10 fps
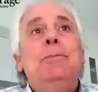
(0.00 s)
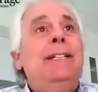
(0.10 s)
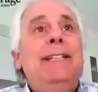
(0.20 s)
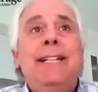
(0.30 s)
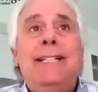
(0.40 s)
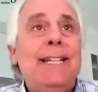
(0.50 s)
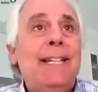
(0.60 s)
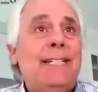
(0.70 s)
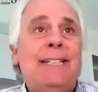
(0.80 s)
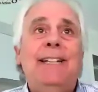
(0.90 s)
didn't
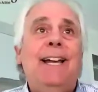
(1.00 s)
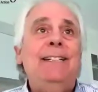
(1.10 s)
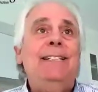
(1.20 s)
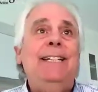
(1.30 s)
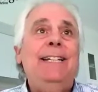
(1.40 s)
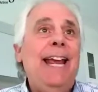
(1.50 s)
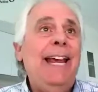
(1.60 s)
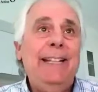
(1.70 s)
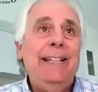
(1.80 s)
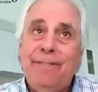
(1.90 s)
exist in
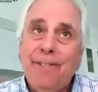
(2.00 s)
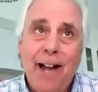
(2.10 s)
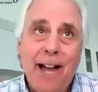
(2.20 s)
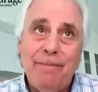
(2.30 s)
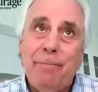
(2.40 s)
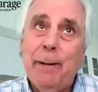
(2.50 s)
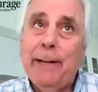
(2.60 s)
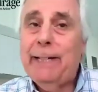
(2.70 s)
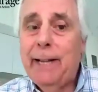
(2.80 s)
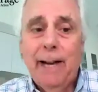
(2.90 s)
1985,
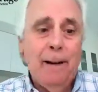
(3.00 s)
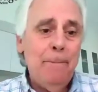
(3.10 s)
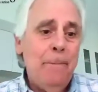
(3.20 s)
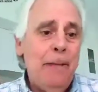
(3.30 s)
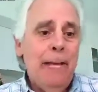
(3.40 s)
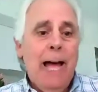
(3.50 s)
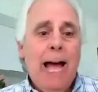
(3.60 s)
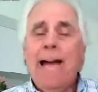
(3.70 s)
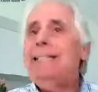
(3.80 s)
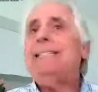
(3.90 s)
but
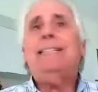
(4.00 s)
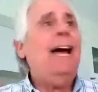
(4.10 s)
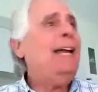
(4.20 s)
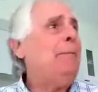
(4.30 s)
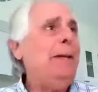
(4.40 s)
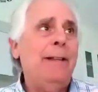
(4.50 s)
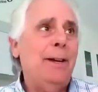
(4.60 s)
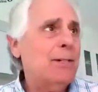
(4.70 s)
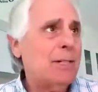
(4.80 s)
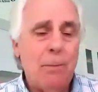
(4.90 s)
it's got to be
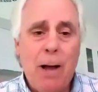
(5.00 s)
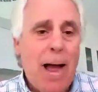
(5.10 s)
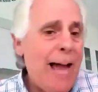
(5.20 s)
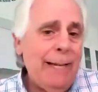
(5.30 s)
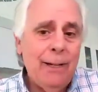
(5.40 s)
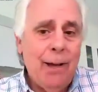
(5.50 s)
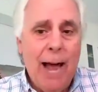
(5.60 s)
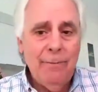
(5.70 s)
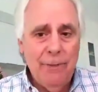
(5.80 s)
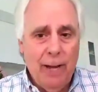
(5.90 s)
there.
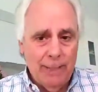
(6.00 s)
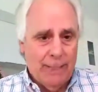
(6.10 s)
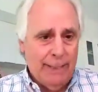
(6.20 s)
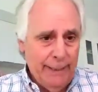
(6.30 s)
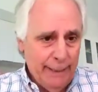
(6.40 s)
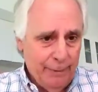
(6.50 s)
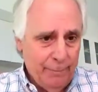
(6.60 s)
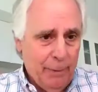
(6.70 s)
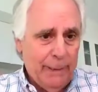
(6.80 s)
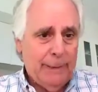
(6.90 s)
I've not seen
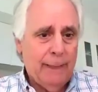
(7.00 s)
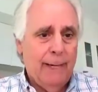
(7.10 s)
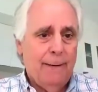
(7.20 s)
it, but